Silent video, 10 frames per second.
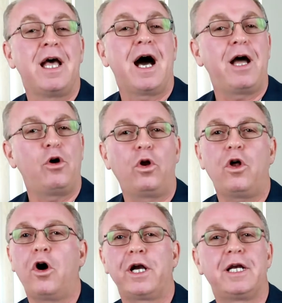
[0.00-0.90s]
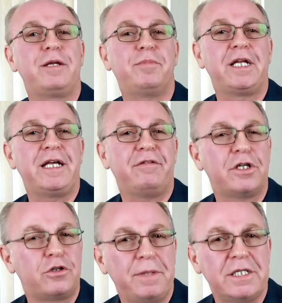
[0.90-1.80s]
I wholeheartedly believe
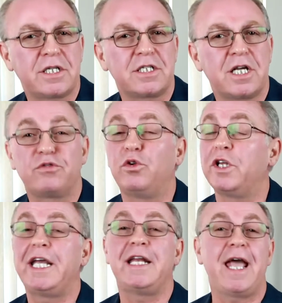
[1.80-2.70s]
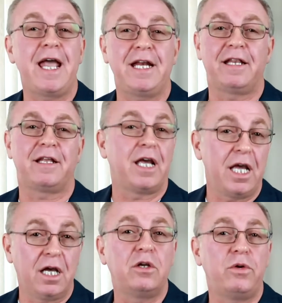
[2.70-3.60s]
that to be successful in anything,
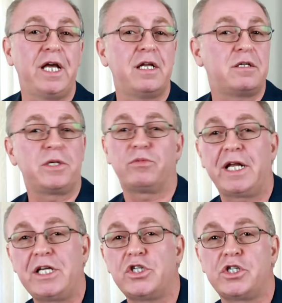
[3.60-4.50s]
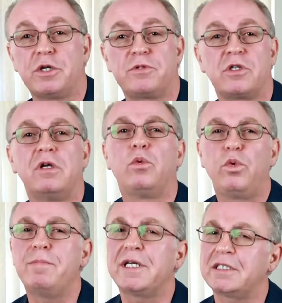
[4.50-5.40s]
including intimate relationships,
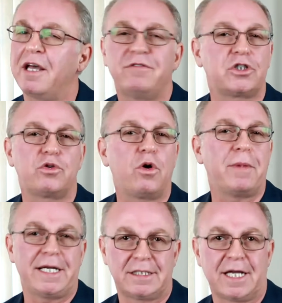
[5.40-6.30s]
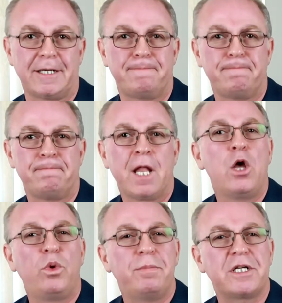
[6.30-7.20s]
we must have a strong mindset.
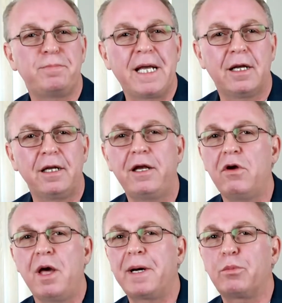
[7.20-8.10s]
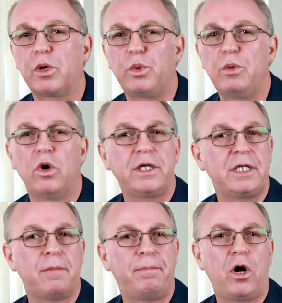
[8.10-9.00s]
We must be clear about what we want
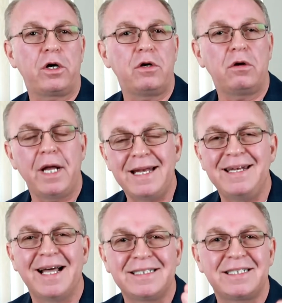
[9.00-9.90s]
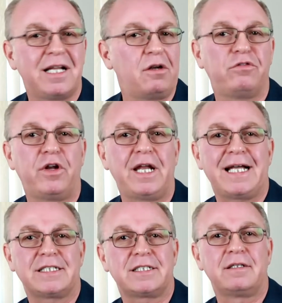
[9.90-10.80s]
in a partner and not settle for
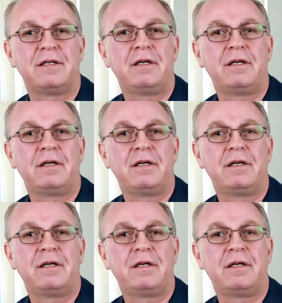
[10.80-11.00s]
less.